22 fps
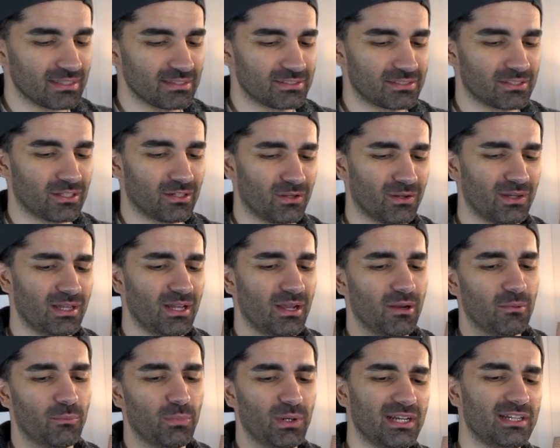So
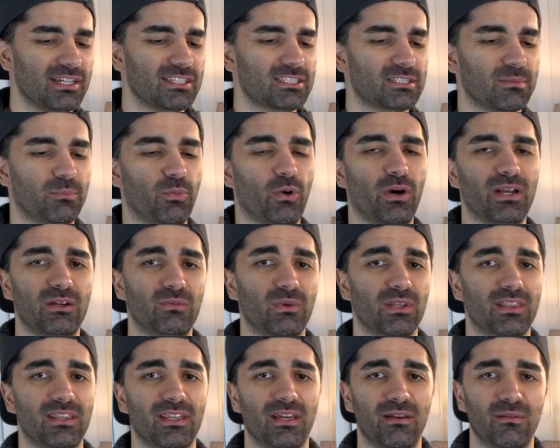pretty disappointed
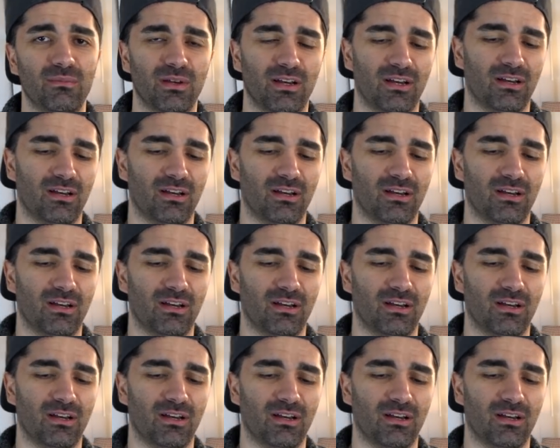with them.